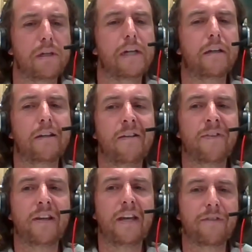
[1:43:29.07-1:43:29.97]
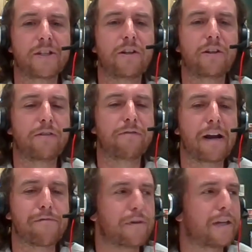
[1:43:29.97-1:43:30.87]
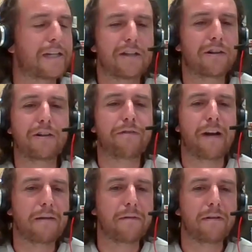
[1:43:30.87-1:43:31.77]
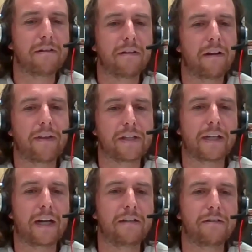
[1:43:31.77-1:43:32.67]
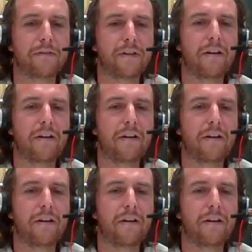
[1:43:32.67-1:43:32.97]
Like, if it's not good for everyone, and it's not good for anyone, and that's the